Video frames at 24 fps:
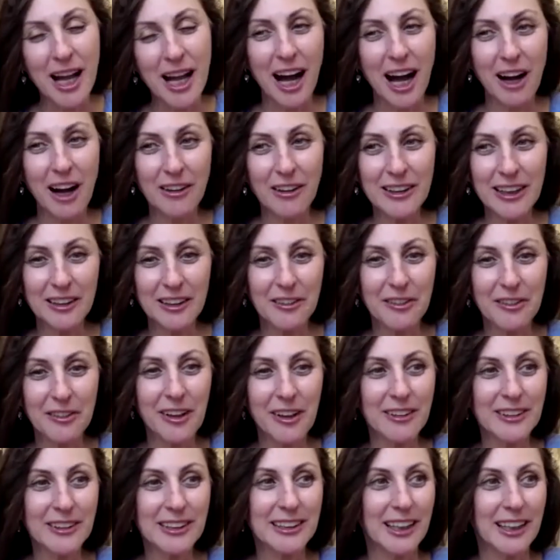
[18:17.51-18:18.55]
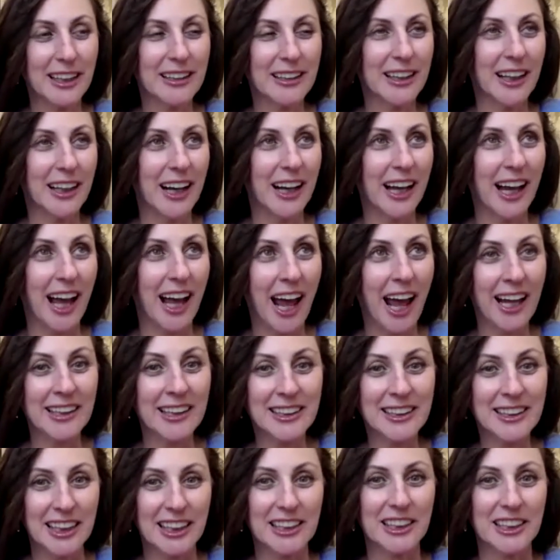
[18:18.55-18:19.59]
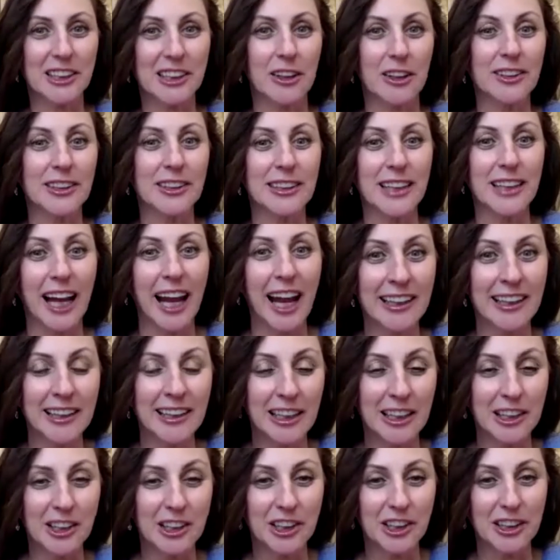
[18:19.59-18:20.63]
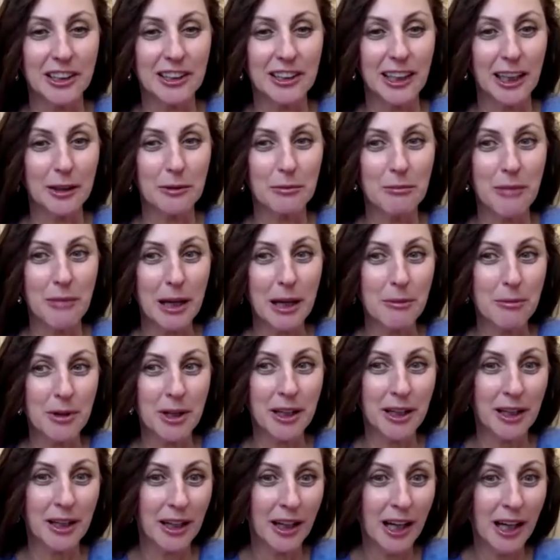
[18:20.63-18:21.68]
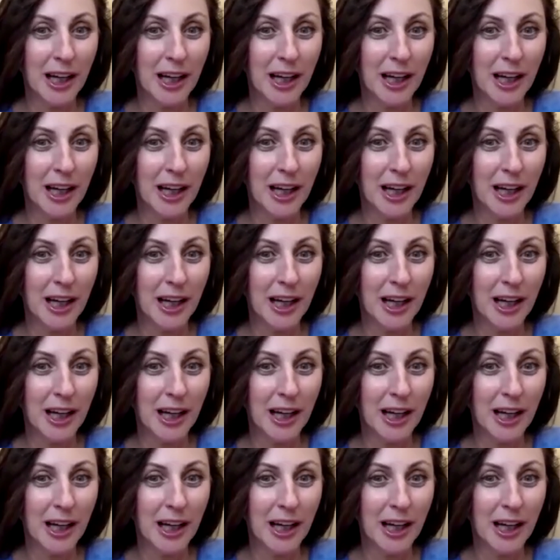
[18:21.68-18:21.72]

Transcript: How that feels, that uh, ancestors' energy that maybe